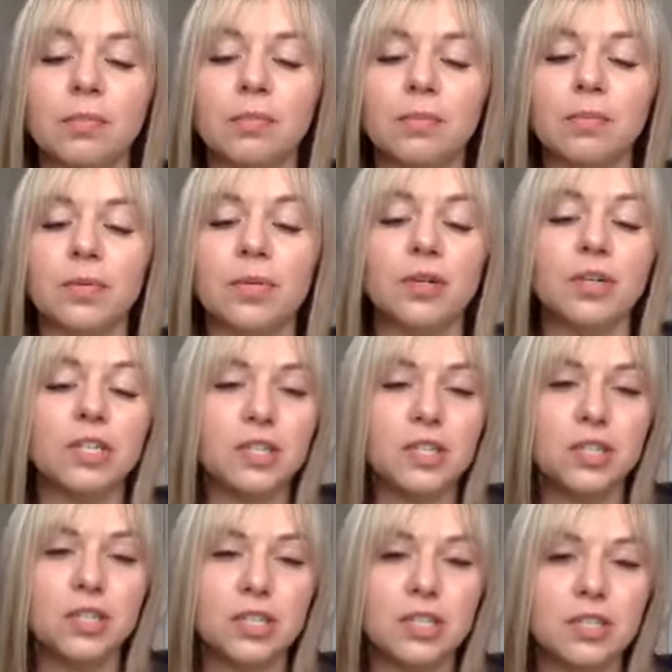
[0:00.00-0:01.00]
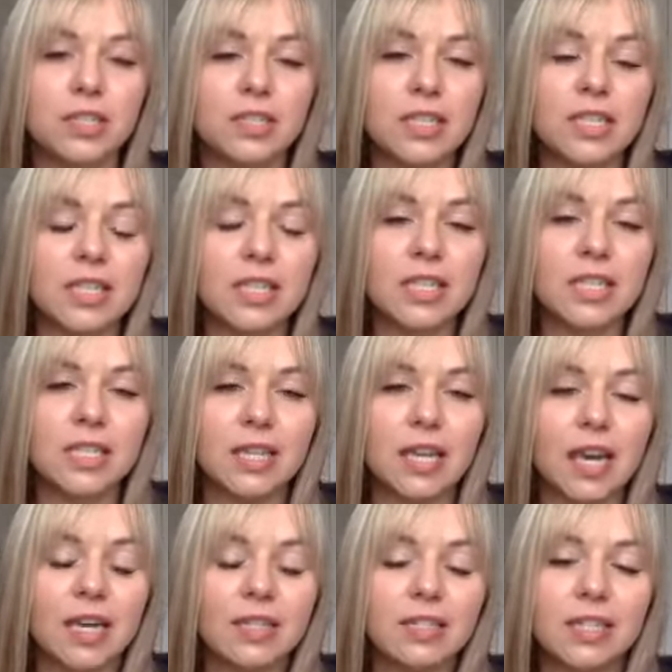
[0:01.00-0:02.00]
nourish a seed
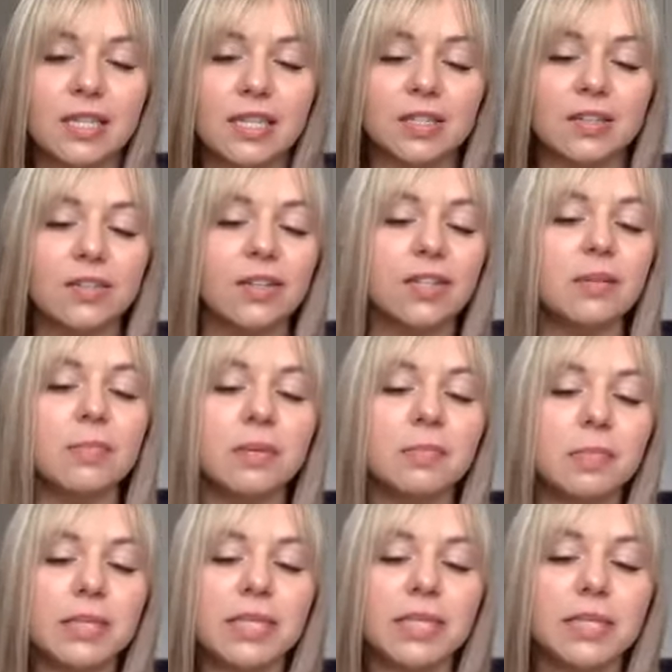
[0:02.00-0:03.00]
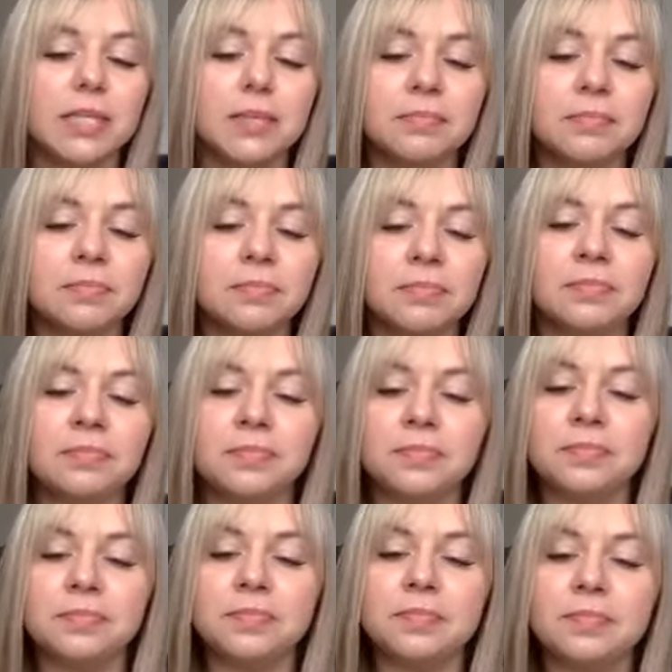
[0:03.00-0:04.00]
that has already been planted?
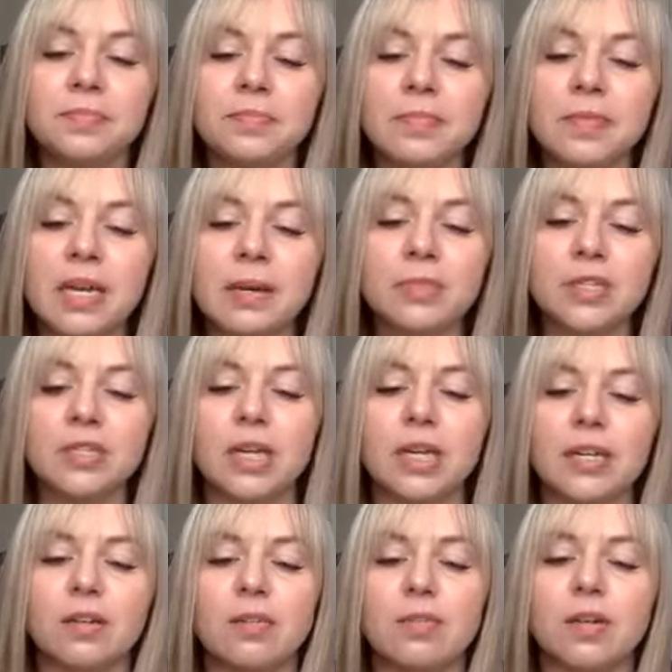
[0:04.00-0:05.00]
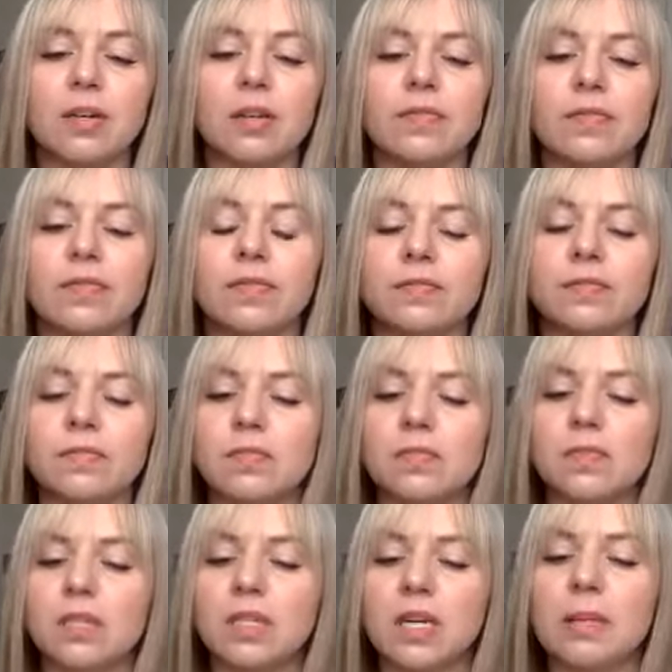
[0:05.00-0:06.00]
I'm just kind of going off
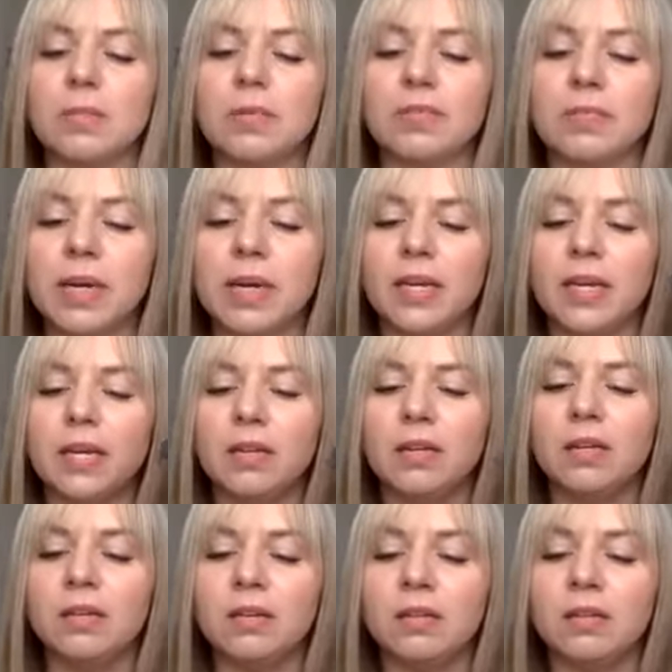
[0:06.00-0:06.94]
the top of my head